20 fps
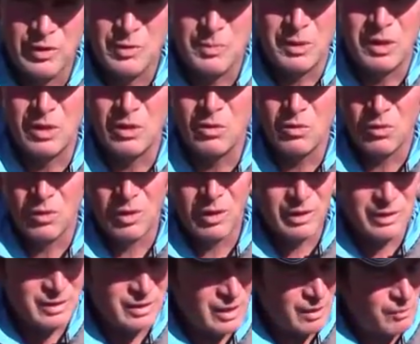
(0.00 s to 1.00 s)
speed
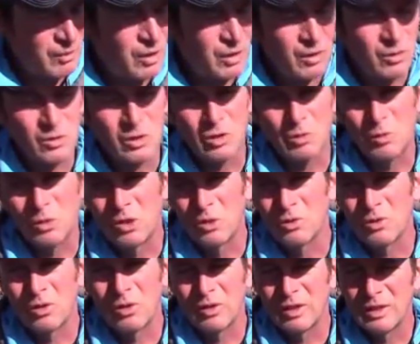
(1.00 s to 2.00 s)
cross, same colors as we
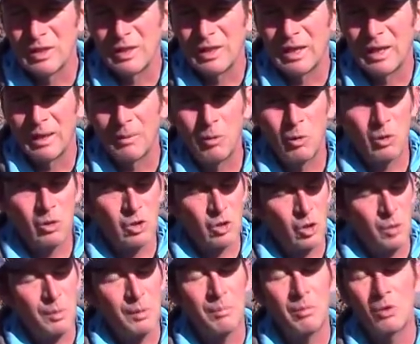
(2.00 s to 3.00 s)
use all the time,
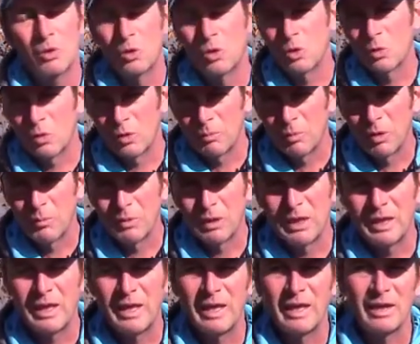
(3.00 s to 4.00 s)
Okeechobee blue, green
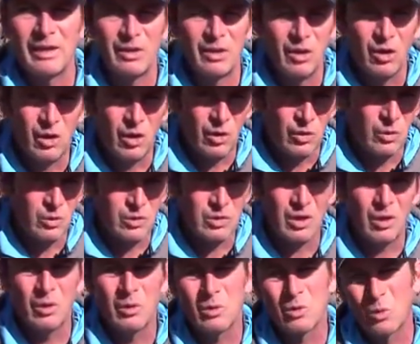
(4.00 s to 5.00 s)
pumpkin candy, all those
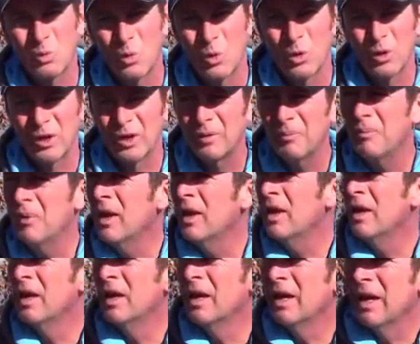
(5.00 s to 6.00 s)
colors are working.
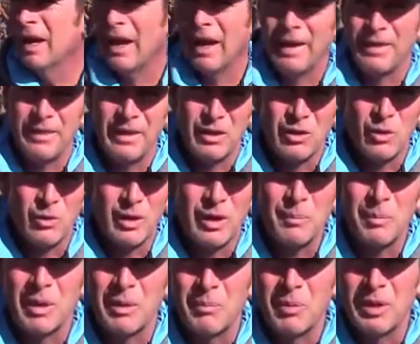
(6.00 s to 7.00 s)
And then the
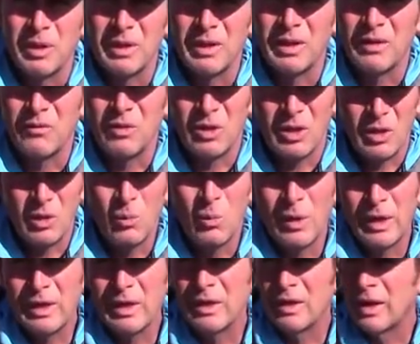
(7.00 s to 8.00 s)
crankbait bite. If you get a
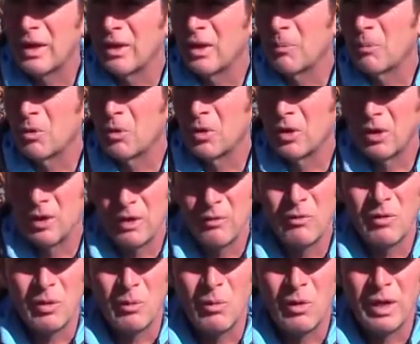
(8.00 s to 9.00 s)
windy day up there, you
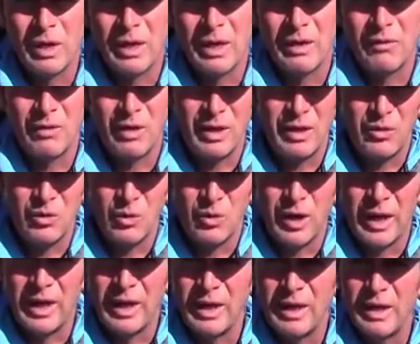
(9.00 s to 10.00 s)
definitely want to have either
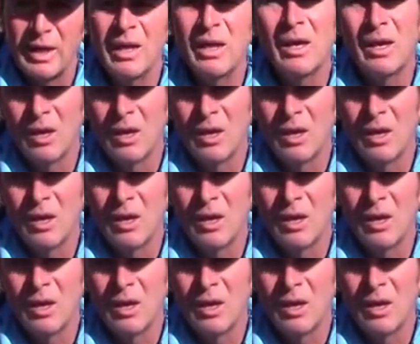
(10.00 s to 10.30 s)
a